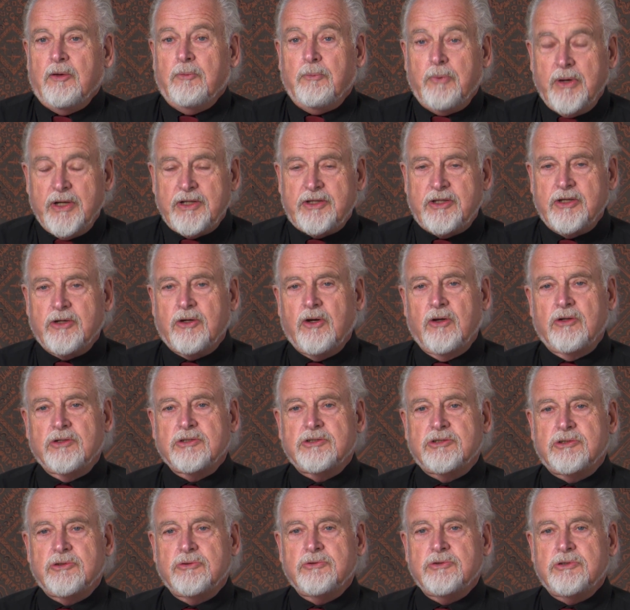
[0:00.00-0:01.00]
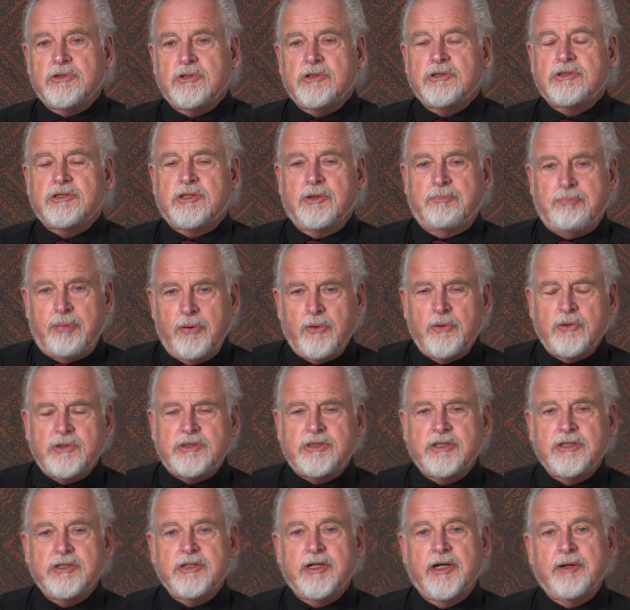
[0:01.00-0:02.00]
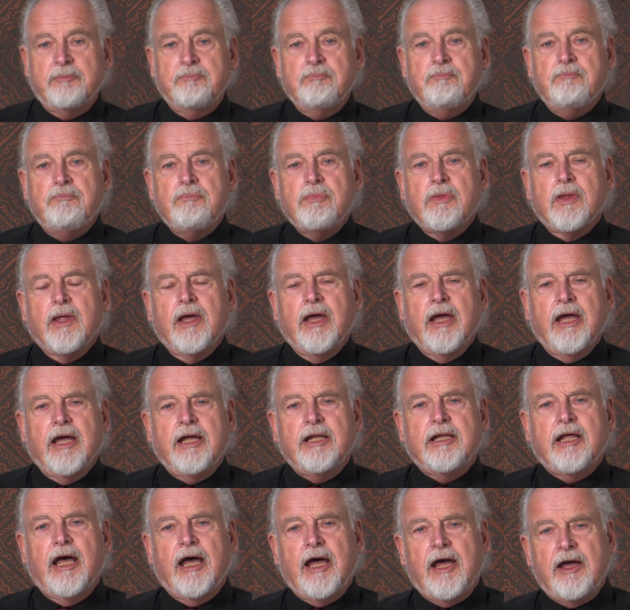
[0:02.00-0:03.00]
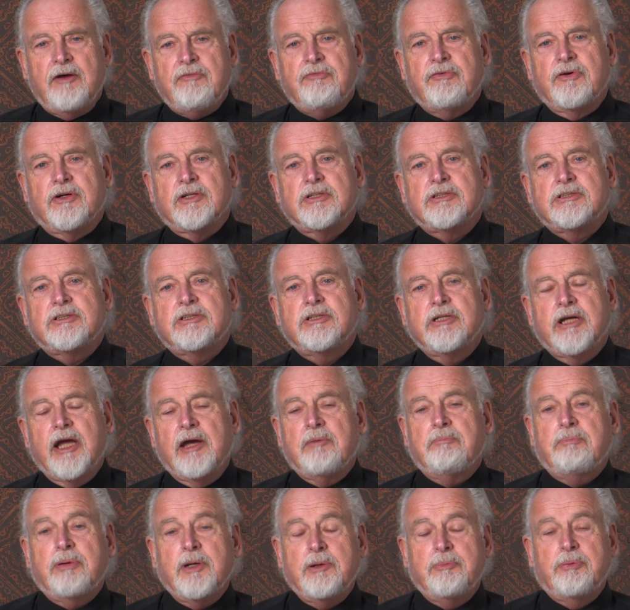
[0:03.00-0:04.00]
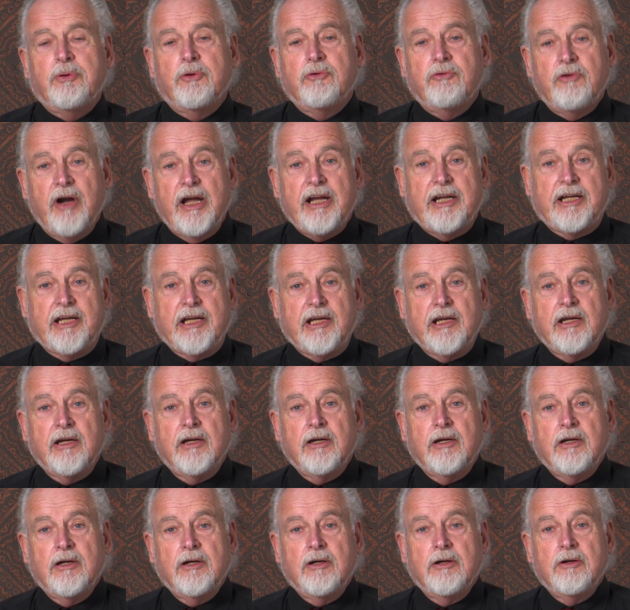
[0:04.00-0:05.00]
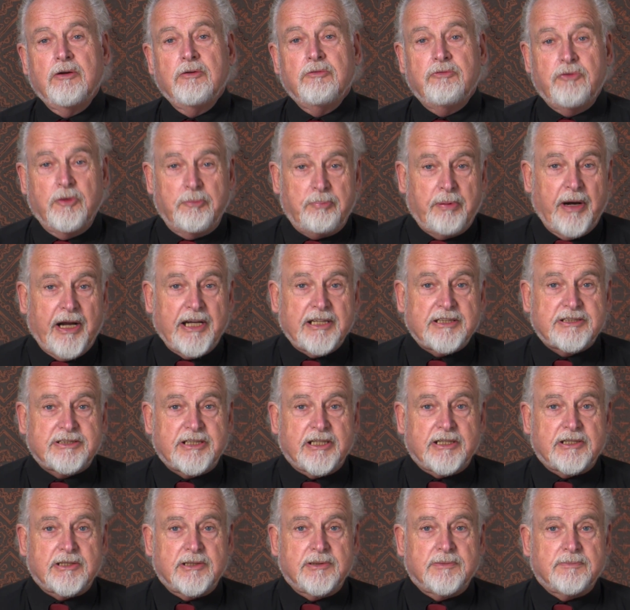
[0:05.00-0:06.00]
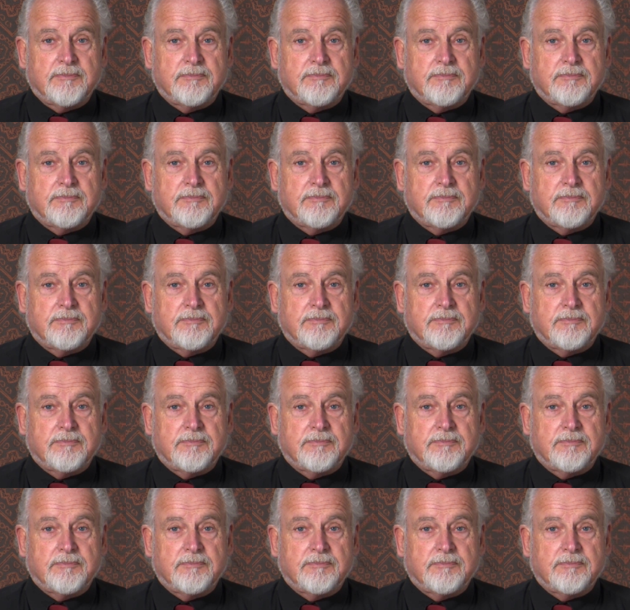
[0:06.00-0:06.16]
with the consuls supporting them in their efforts to get people ready for Brexit.